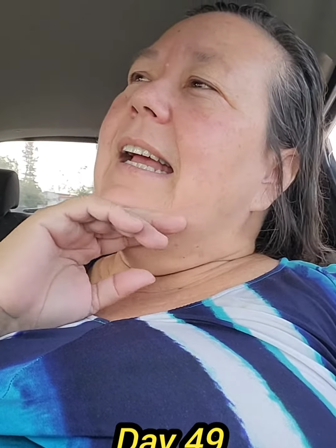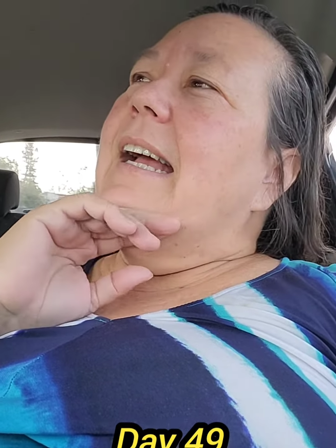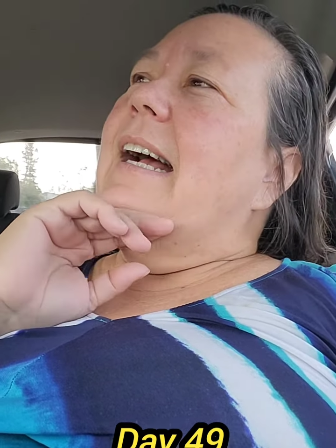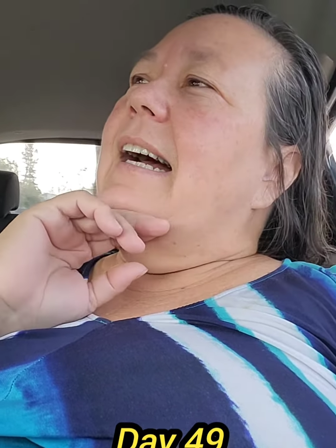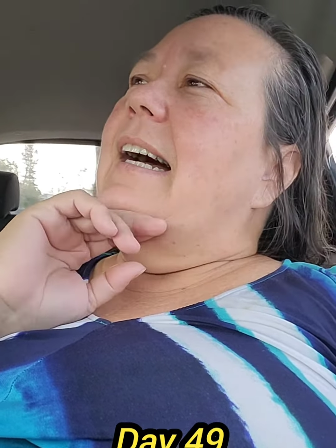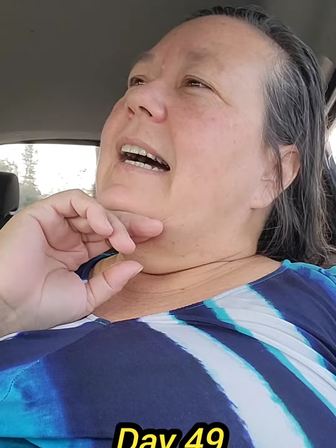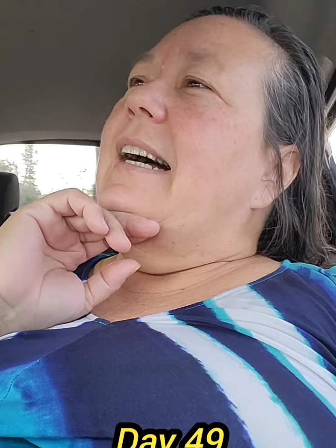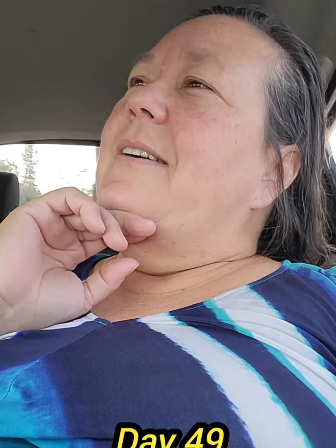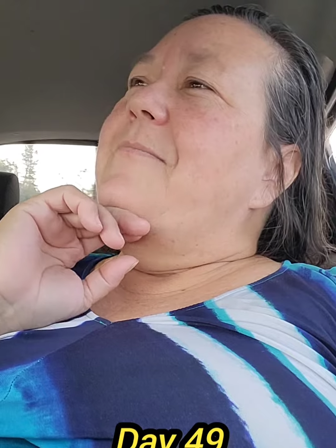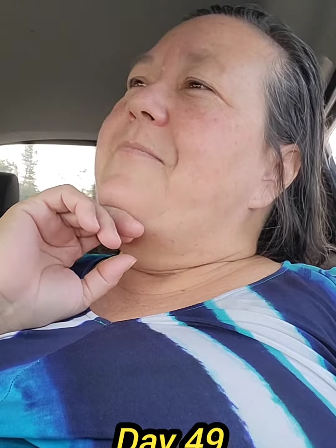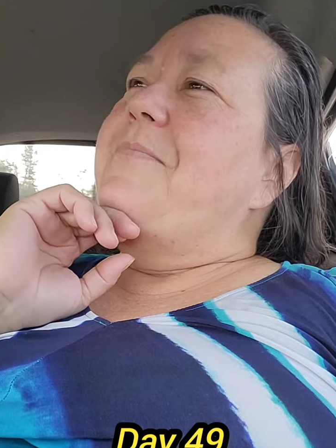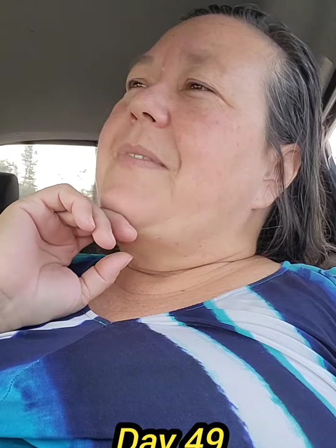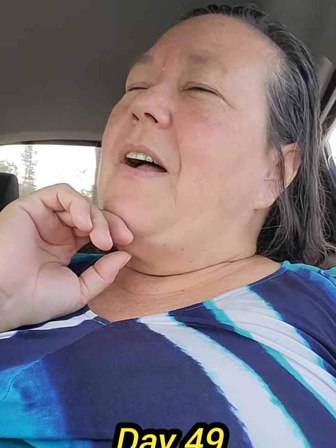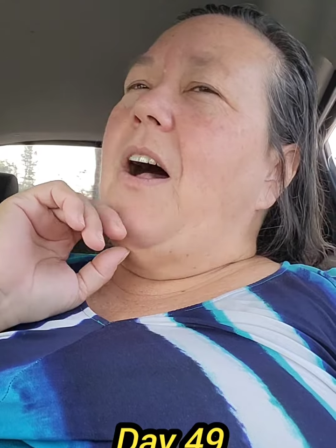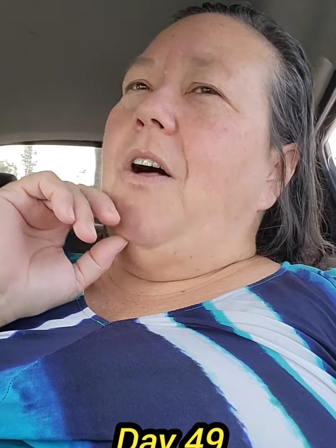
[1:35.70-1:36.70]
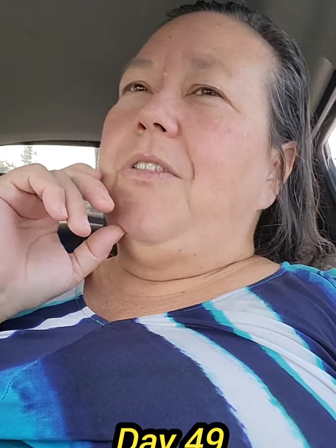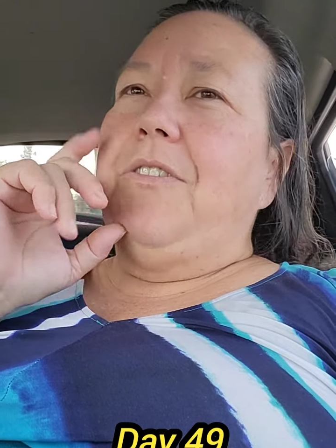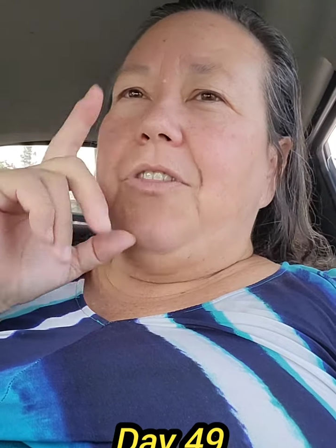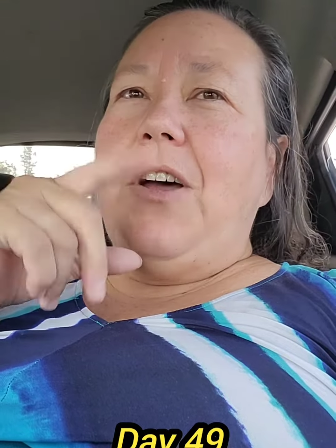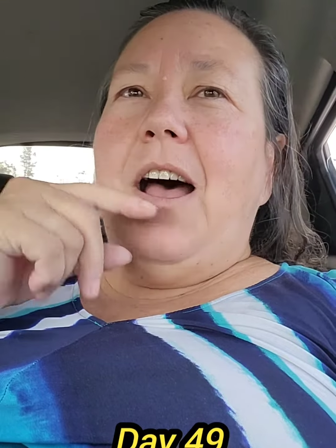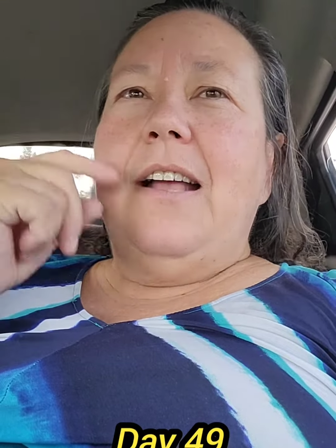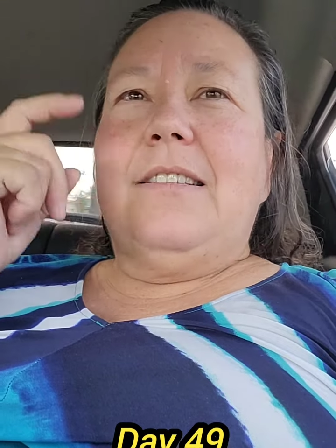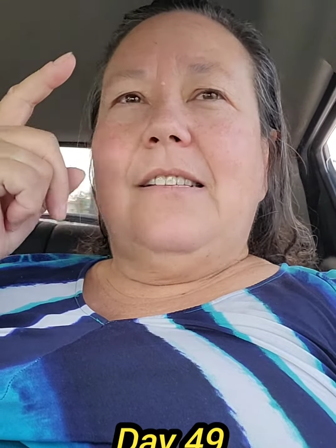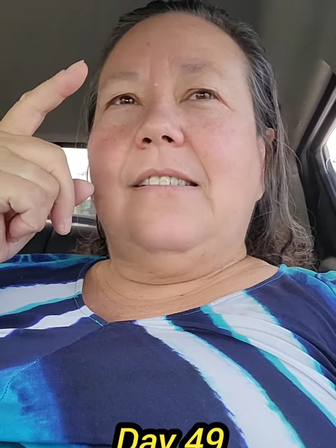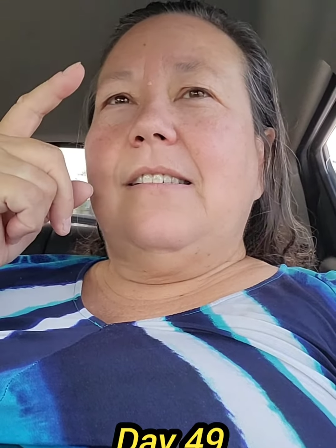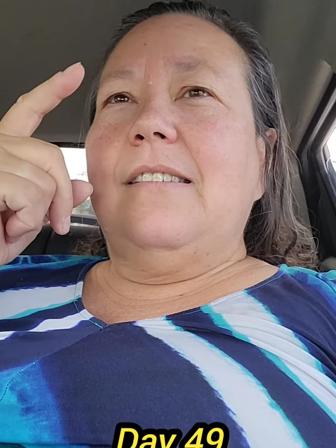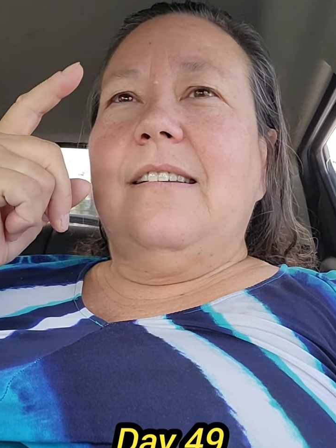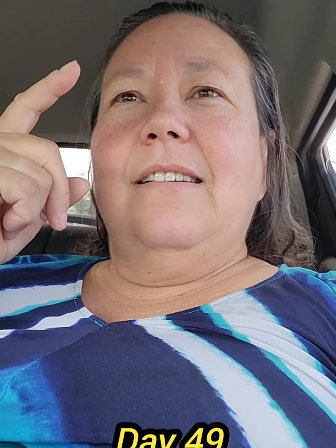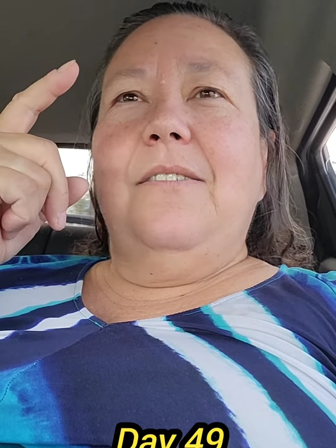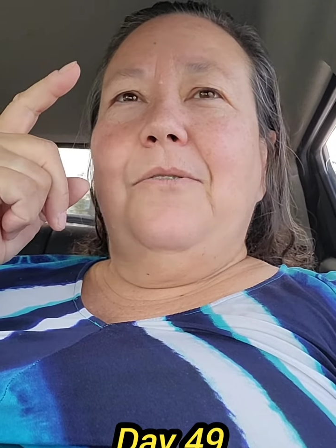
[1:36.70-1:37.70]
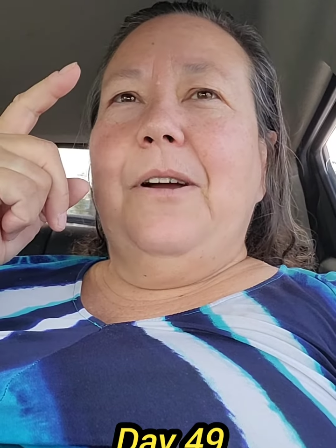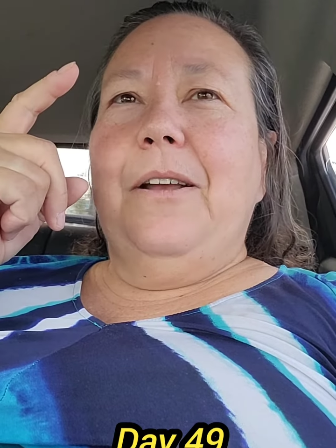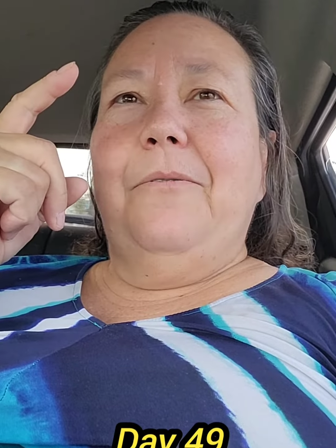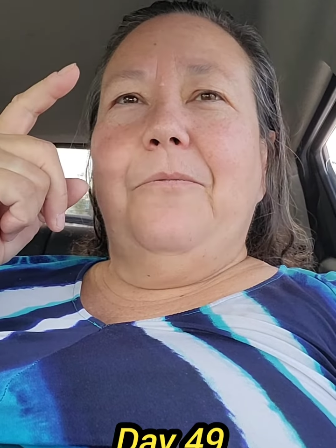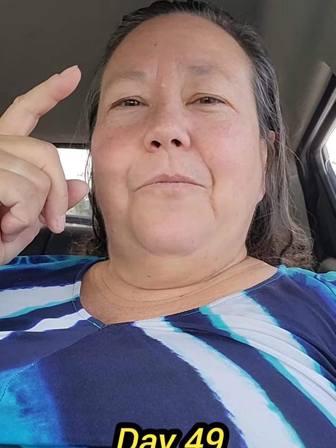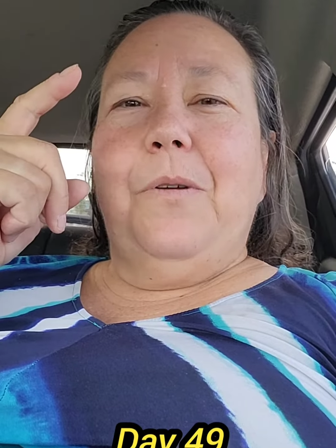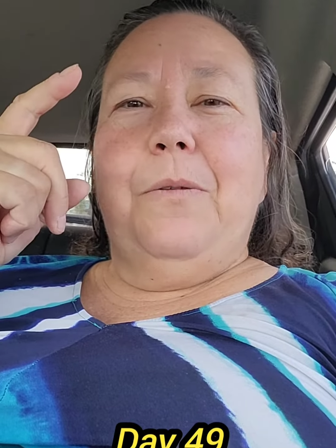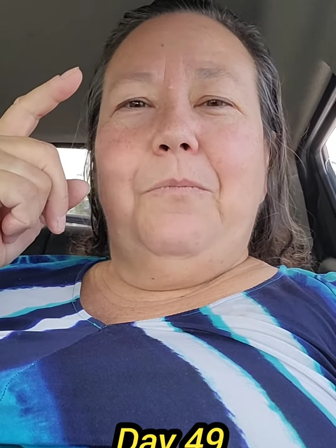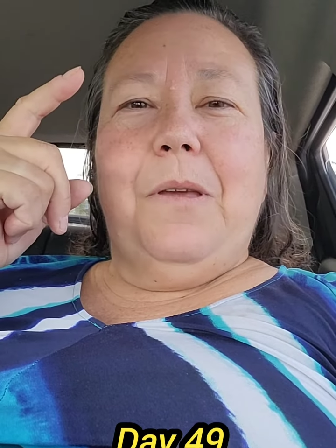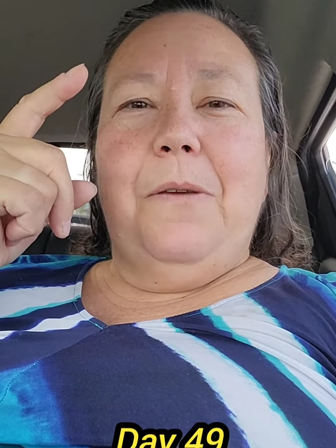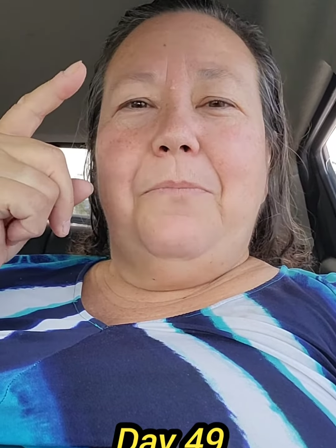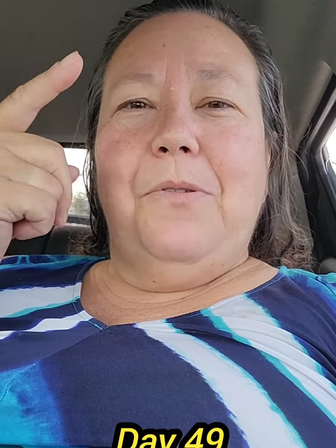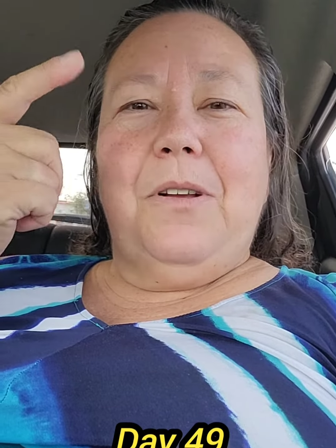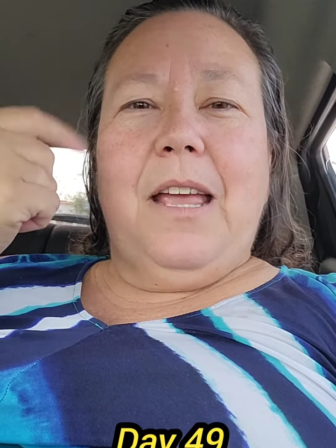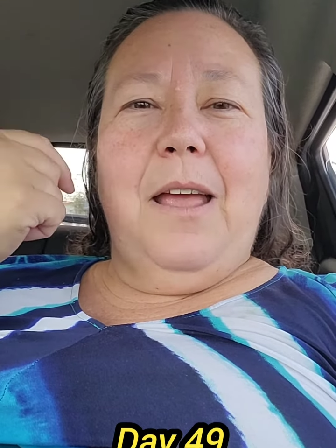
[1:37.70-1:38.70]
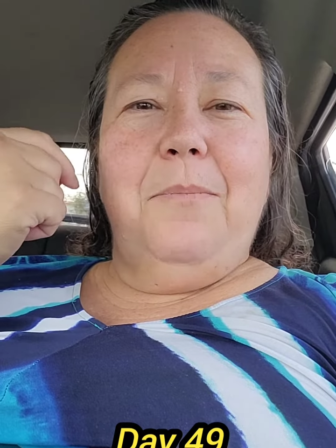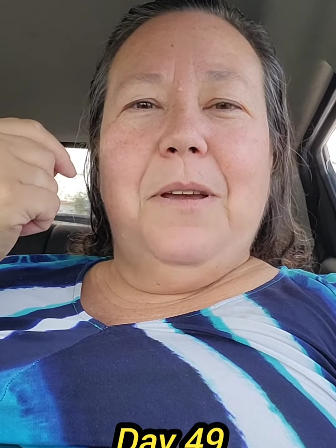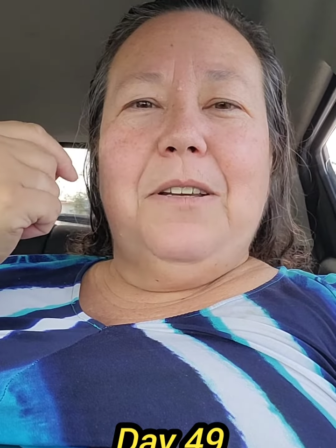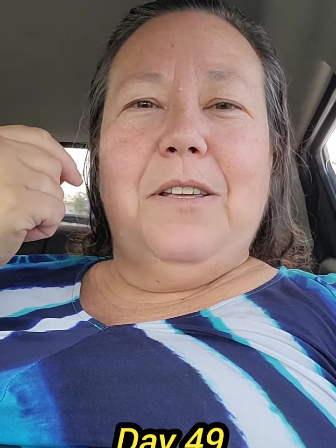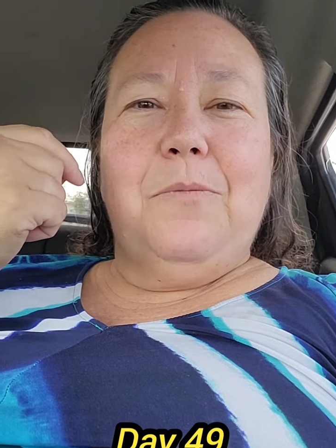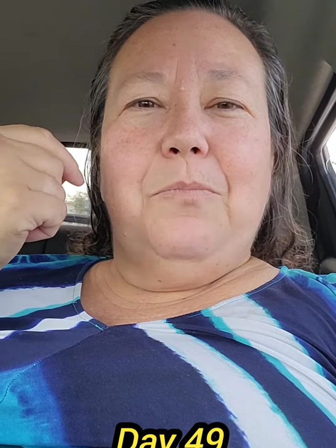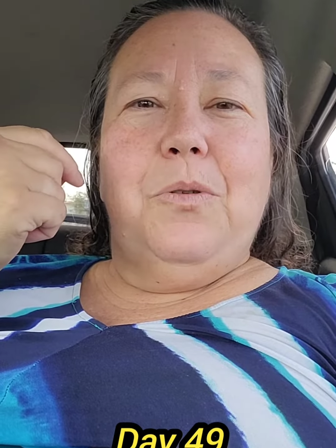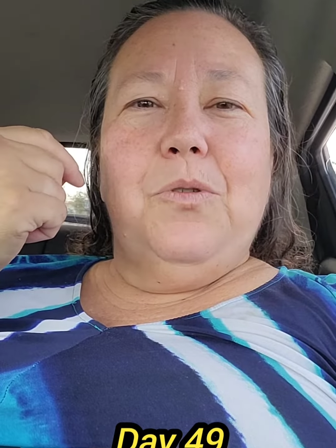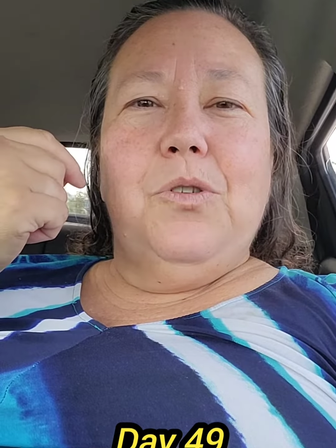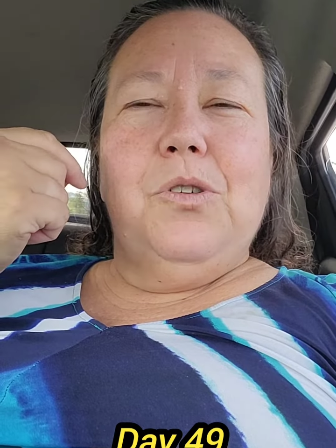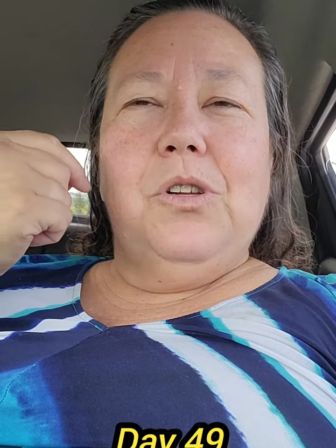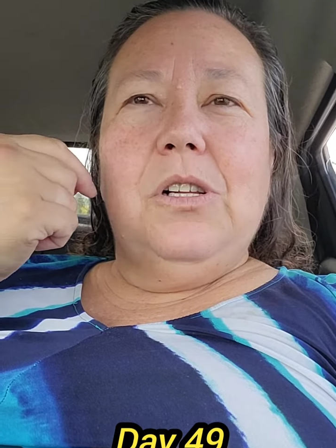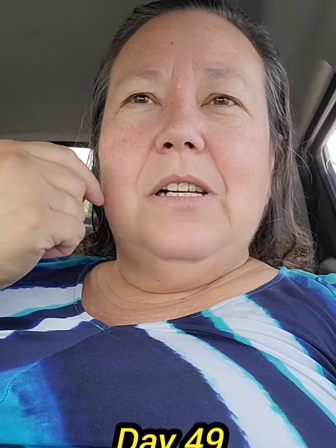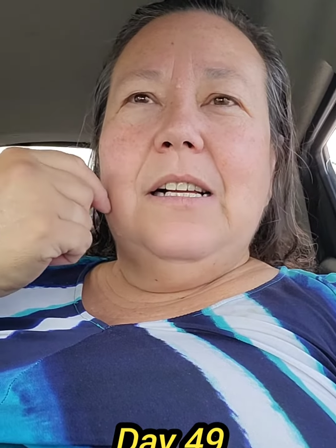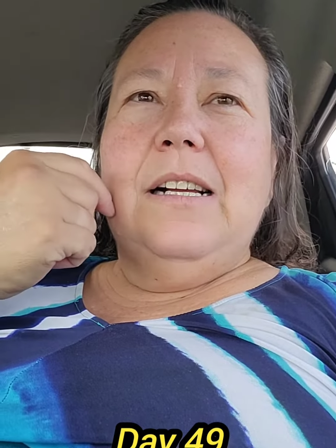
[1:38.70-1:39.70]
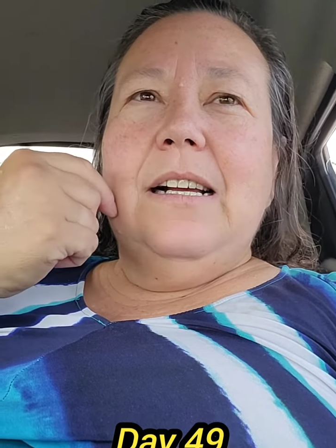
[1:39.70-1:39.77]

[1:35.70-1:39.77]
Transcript: All the thoughts when people came into the pool,